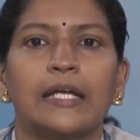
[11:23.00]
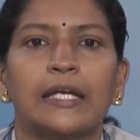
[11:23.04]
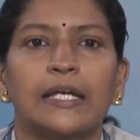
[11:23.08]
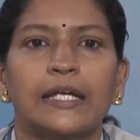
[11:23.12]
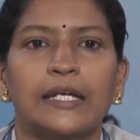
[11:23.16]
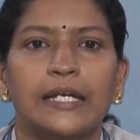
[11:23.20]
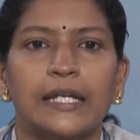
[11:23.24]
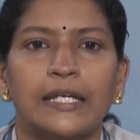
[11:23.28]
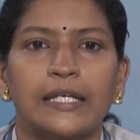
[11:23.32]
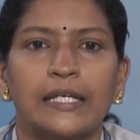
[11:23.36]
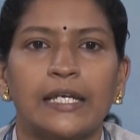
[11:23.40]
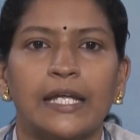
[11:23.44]

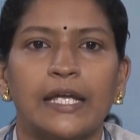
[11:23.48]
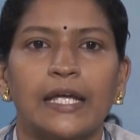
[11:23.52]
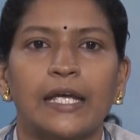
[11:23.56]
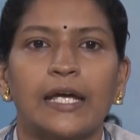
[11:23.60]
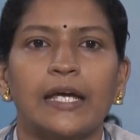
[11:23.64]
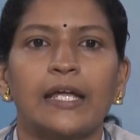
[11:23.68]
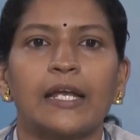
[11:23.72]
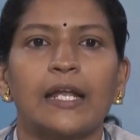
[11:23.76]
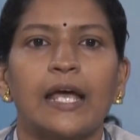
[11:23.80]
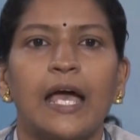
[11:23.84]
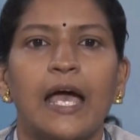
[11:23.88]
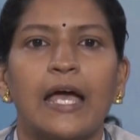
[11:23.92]
hidden
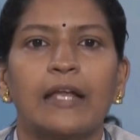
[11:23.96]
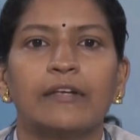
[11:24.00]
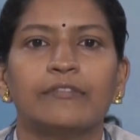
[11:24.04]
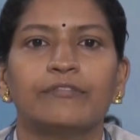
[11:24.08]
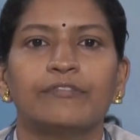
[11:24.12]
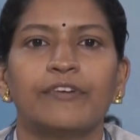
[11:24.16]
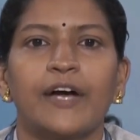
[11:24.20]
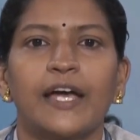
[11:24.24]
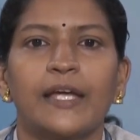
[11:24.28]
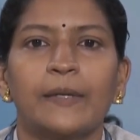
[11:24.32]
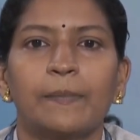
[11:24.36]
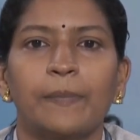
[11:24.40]
layer, and
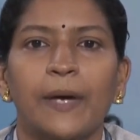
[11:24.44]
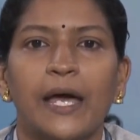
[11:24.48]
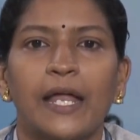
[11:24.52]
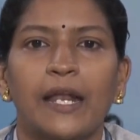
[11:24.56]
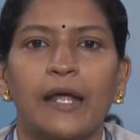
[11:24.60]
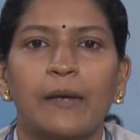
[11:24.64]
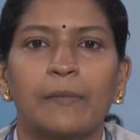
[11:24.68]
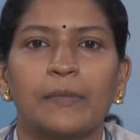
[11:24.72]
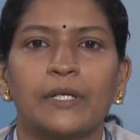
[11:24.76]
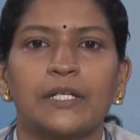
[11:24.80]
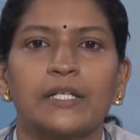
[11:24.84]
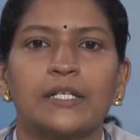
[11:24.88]
5
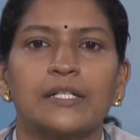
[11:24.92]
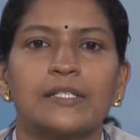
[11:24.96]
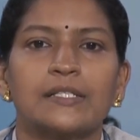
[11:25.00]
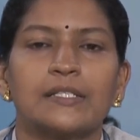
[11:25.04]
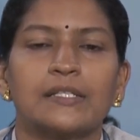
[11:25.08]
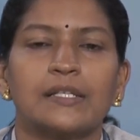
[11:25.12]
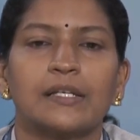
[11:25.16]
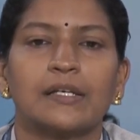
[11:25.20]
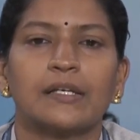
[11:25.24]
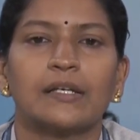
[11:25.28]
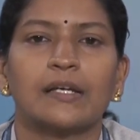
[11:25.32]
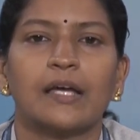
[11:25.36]

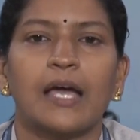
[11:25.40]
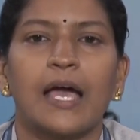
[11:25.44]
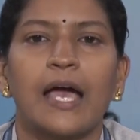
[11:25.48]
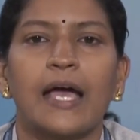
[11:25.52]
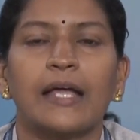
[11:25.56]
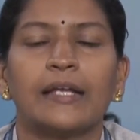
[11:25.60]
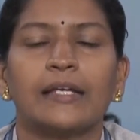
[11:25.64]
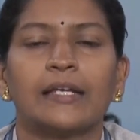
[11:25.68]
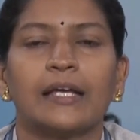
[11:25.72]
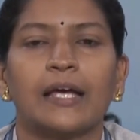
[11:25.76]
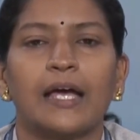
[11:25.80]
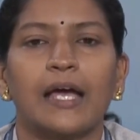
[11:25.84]
parameters
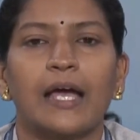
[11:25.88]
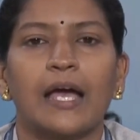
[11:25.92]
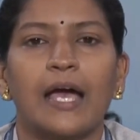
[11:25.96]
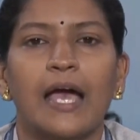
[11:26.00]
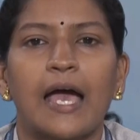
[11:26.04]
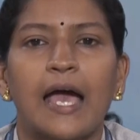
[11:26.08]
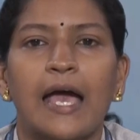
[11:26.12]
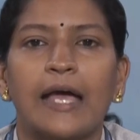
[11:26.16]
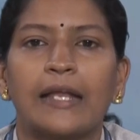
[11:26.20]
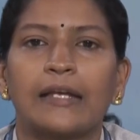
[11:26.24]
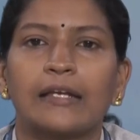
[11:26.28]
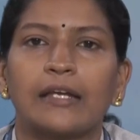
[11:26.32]
and
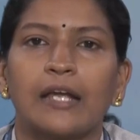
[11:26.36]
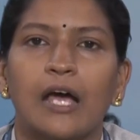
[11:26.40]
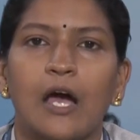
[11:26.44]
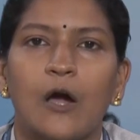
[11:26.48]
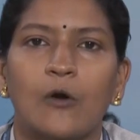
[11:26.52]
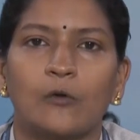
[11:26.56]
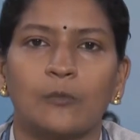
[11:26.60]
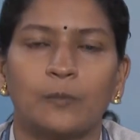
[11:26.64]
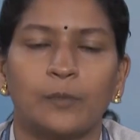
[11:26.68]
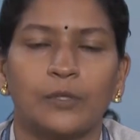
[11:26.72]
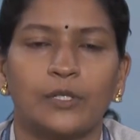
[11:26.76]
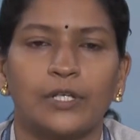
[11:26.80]
an
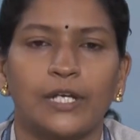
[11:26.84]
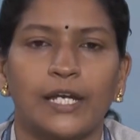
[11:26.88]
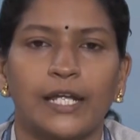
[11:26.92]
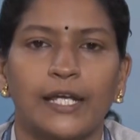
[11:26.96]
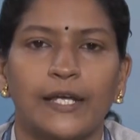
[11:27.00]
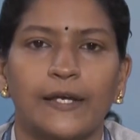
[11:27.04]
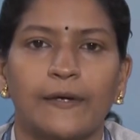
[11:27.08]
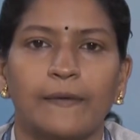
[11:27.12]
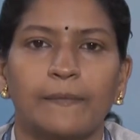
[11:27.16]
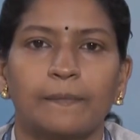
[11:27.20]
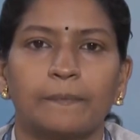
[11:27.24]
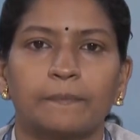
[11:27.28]
output
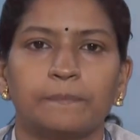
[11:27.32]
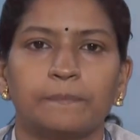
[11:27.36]
layer.